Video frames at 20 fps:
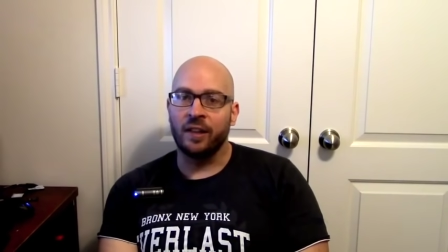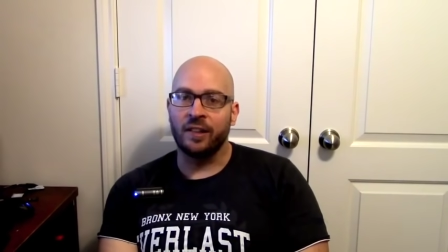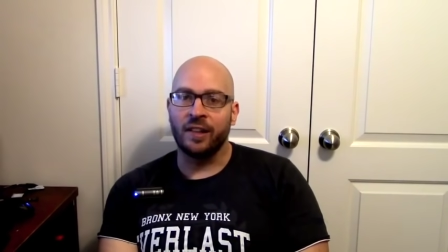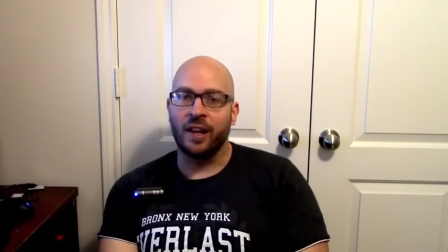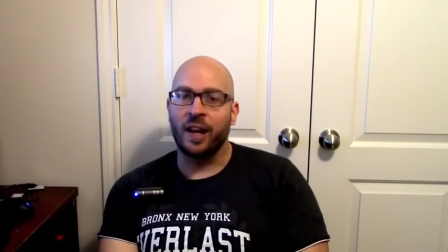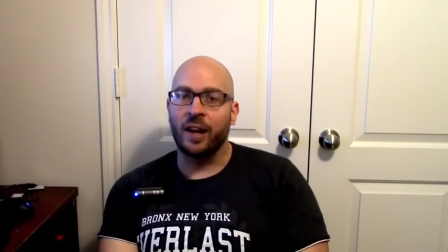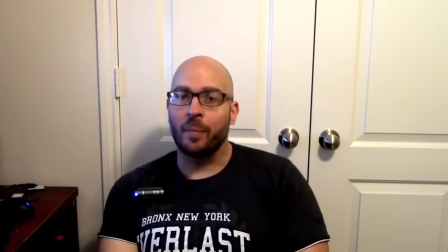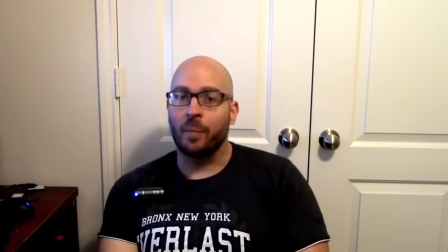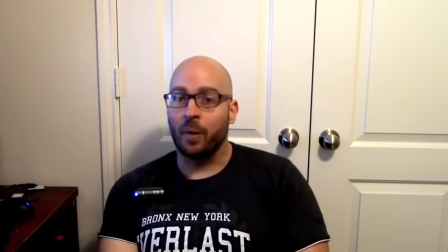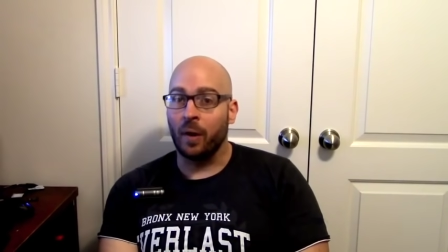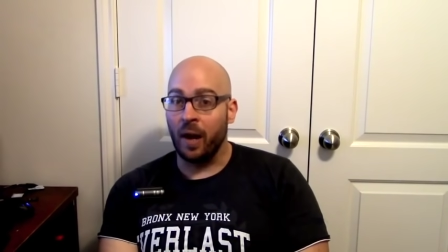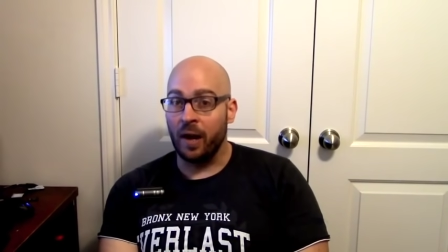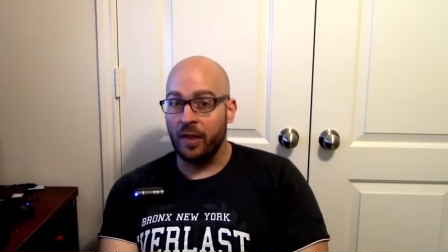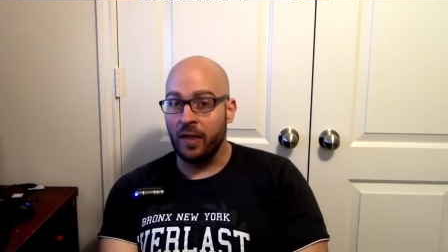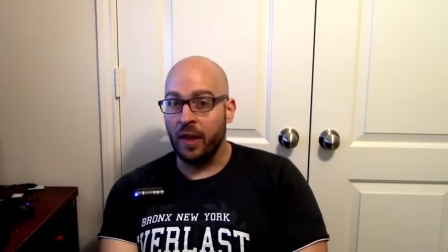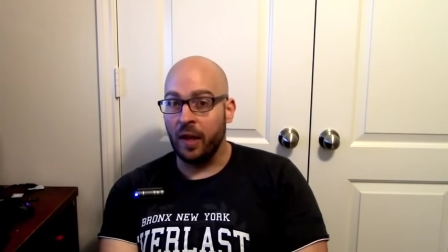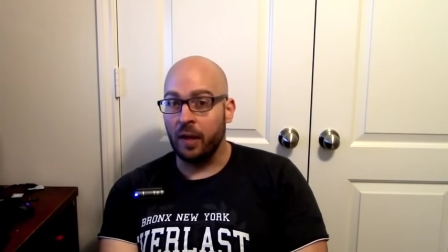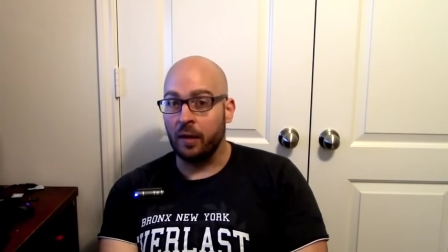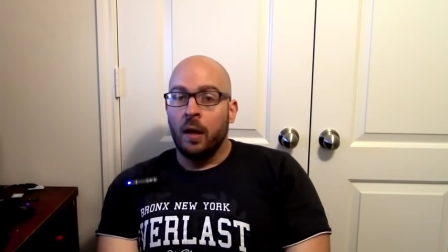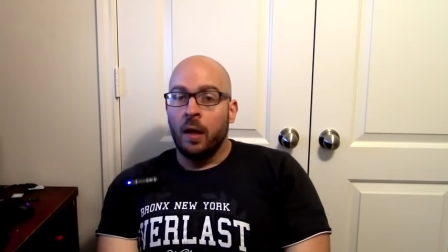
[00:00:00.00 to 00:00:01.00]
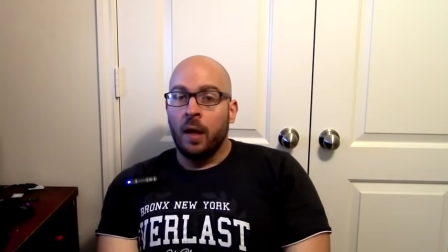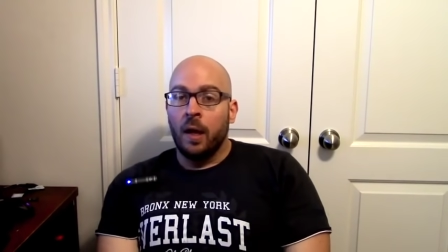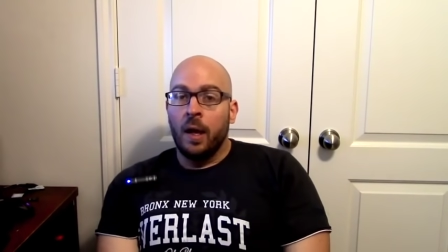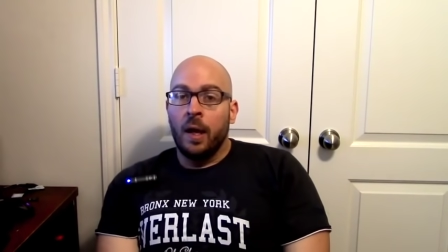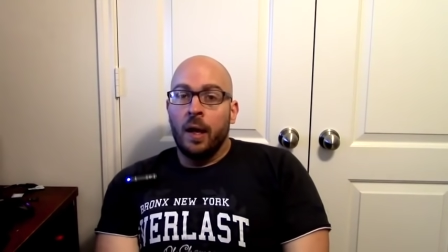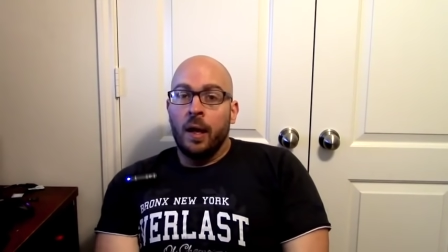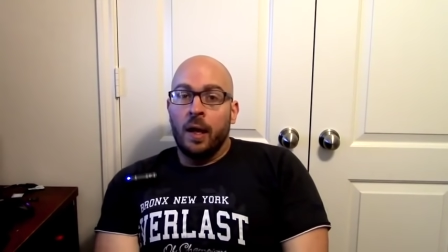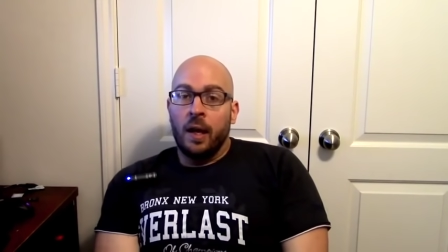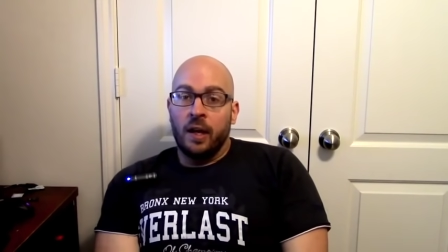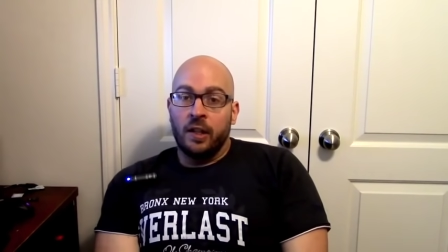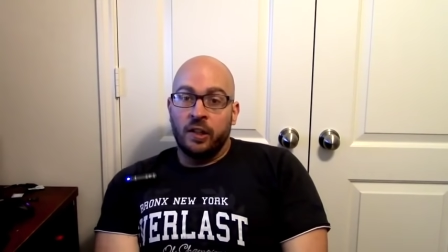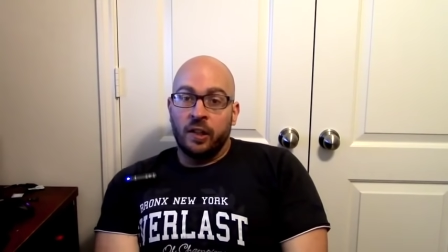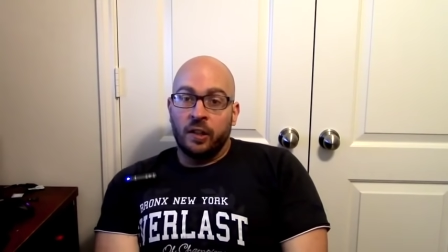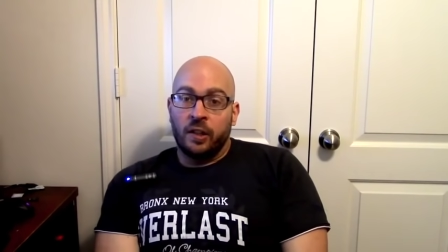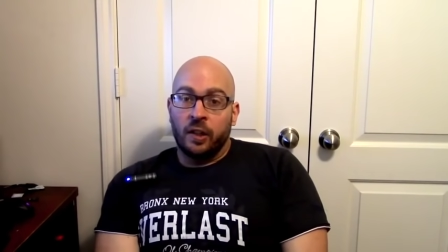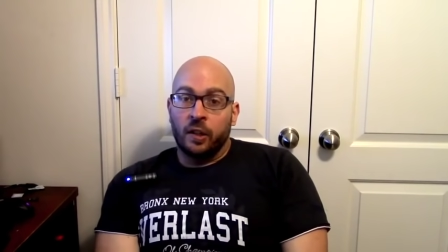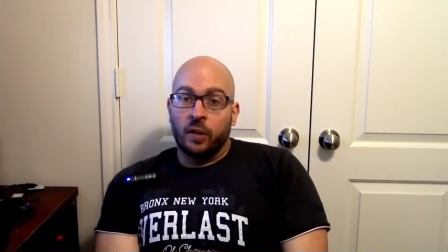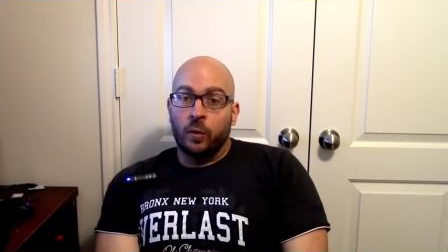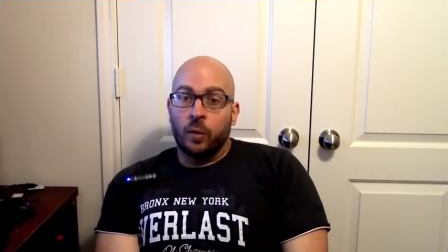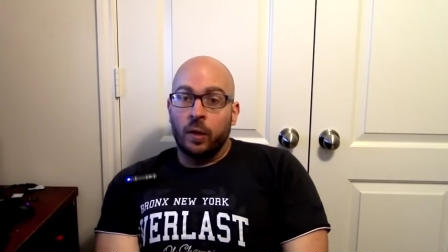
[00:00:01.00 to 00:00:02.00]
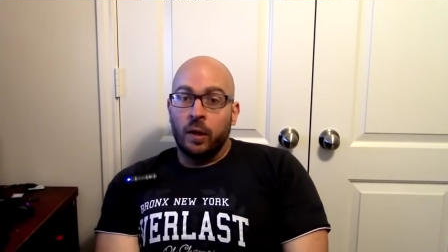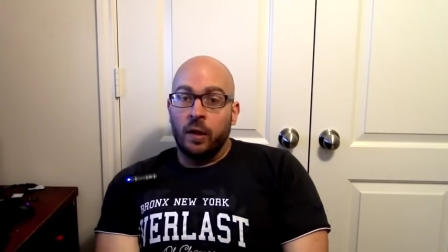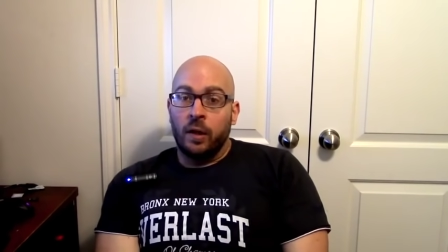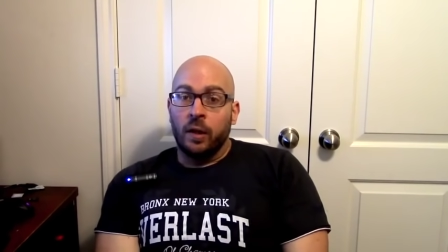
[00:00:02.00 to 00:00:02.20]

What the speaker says: It's not a pride thing. It just is what it